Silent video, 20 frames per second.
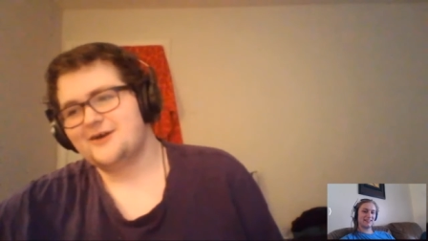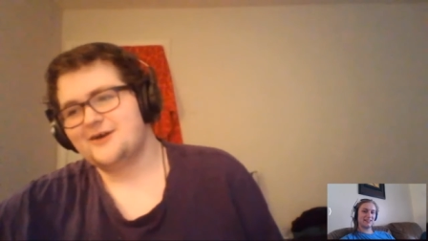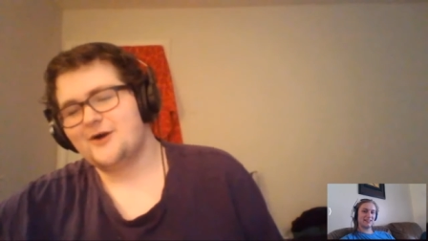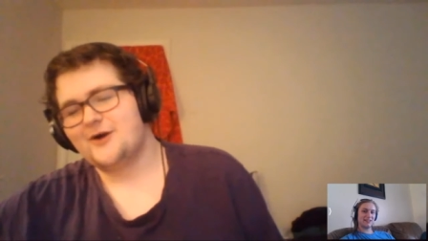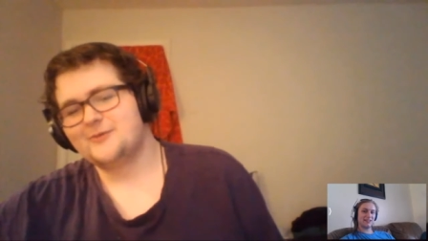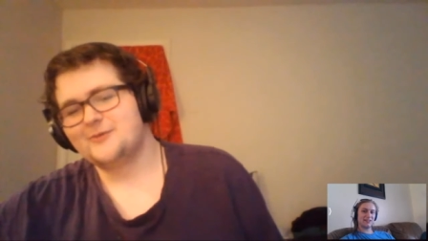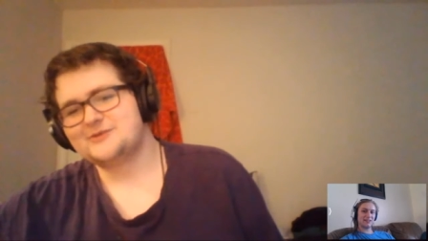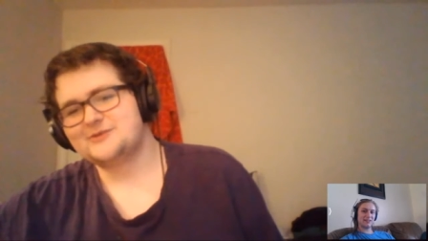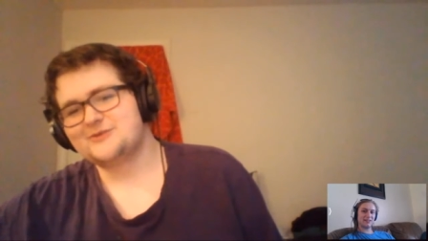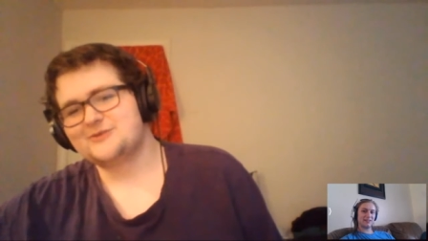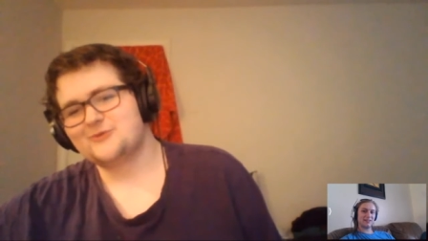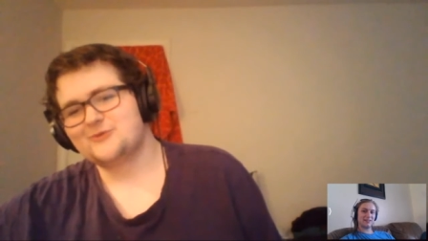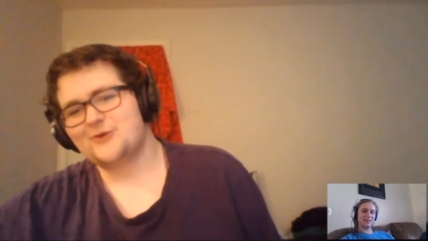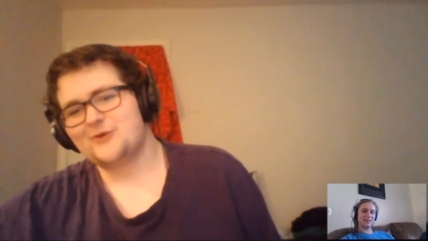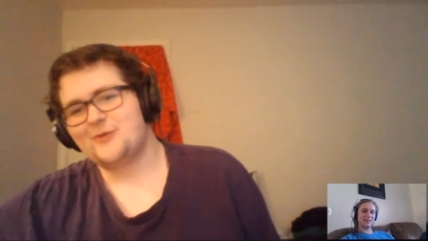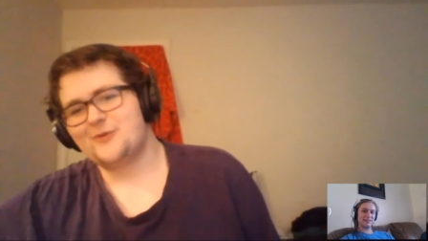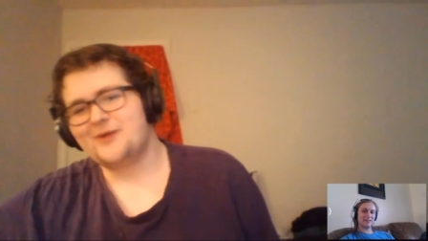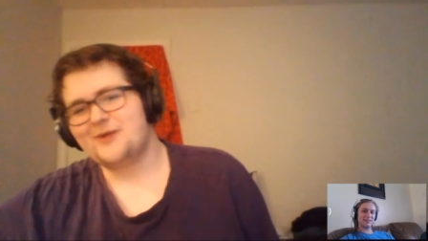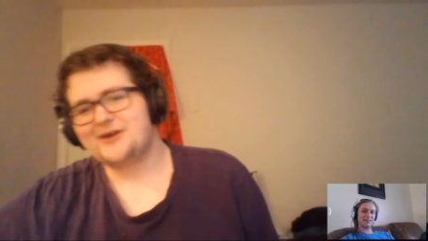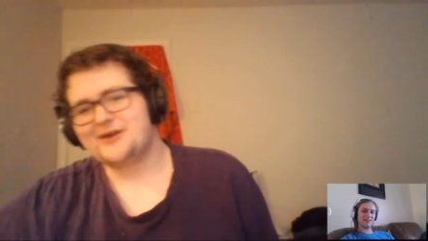almost a
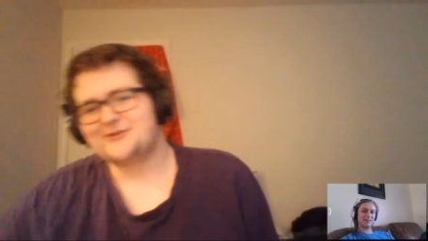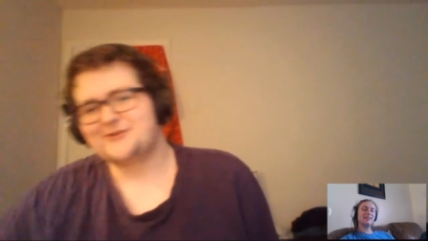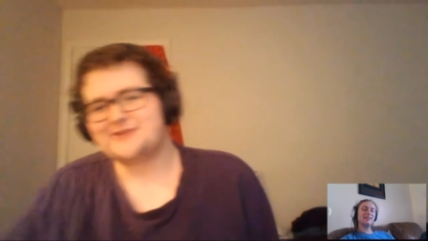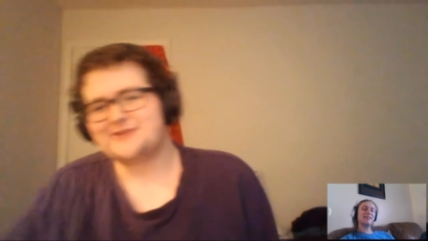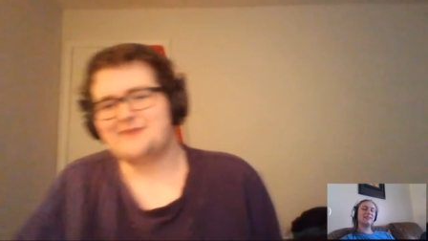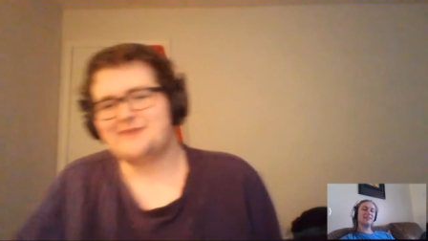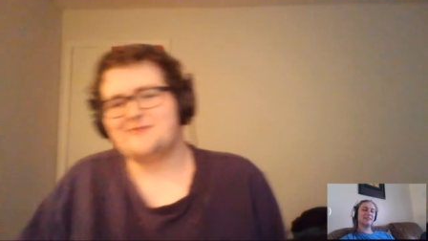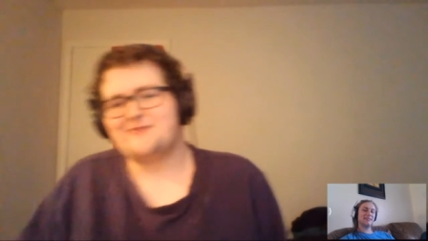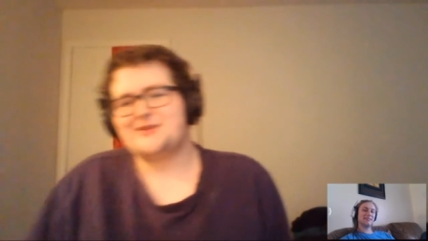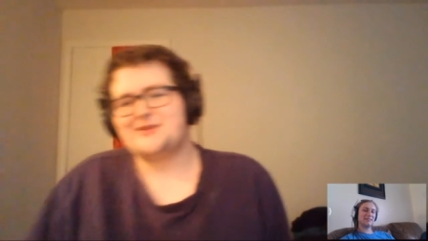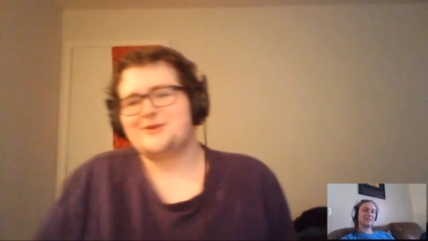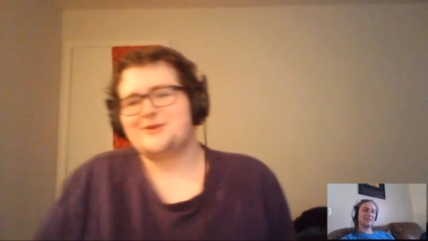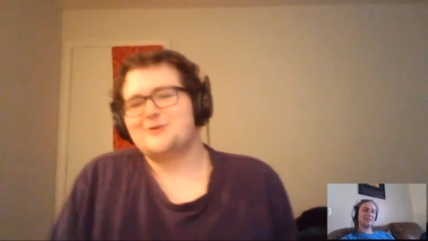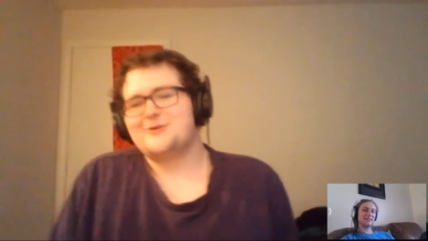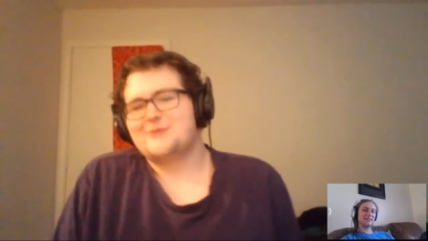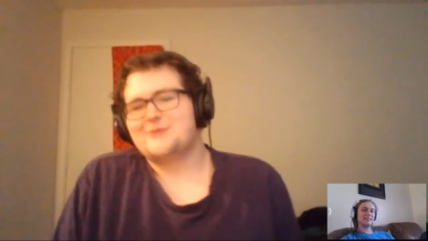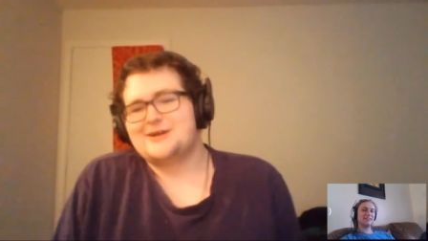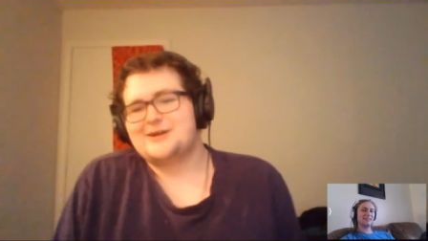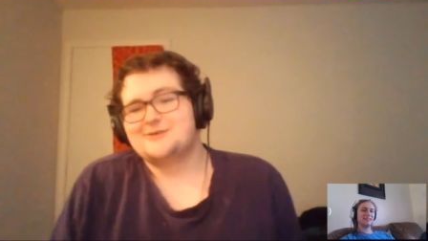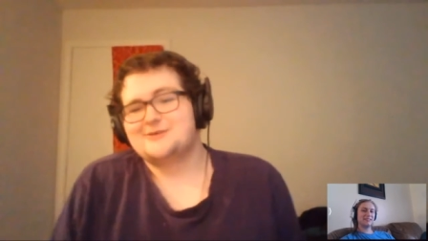role model type
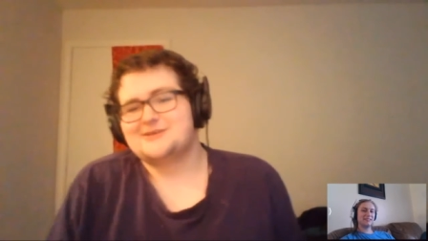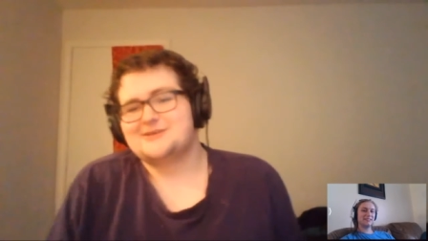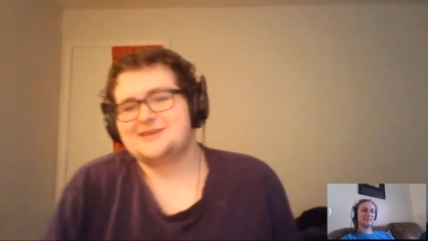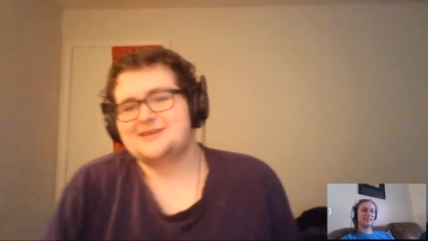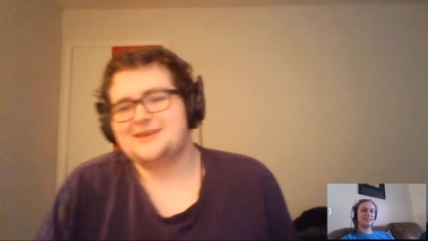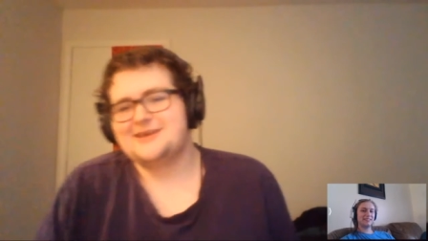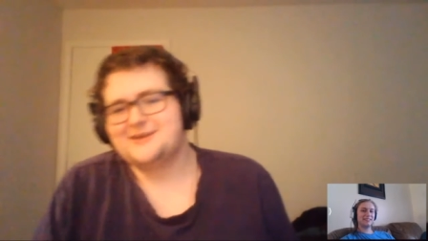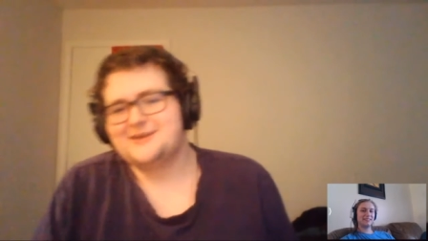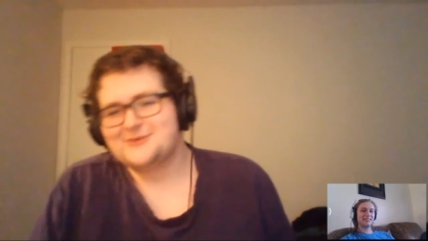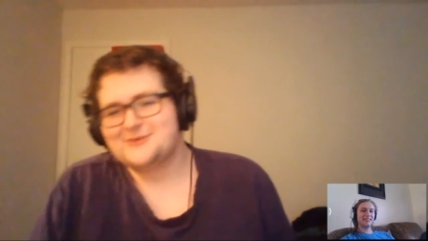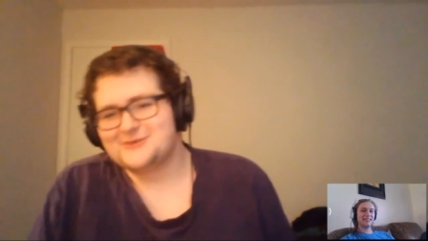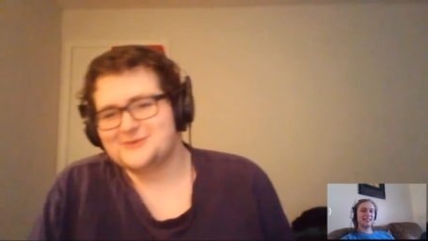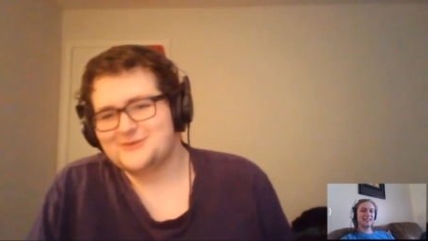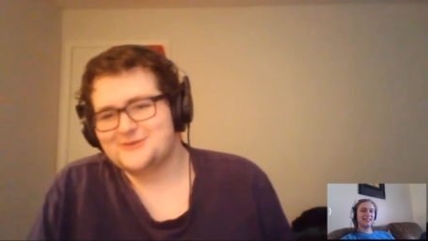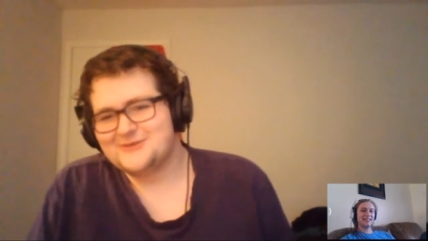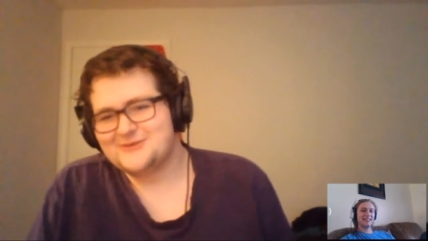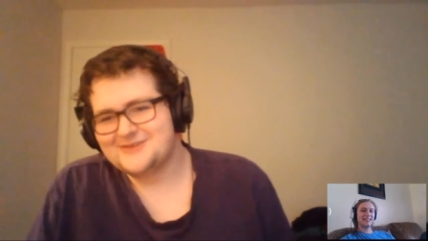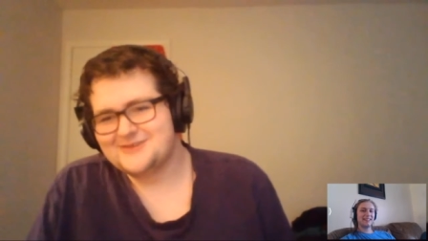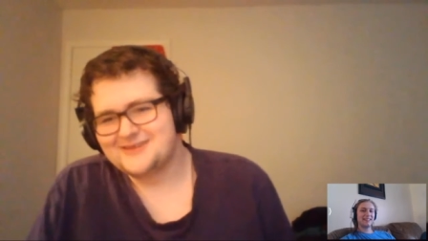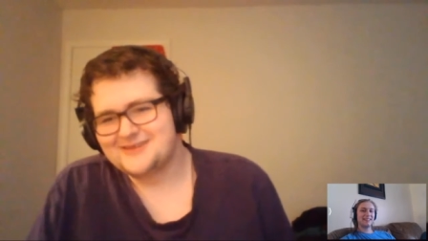figure when I was like 8 years old.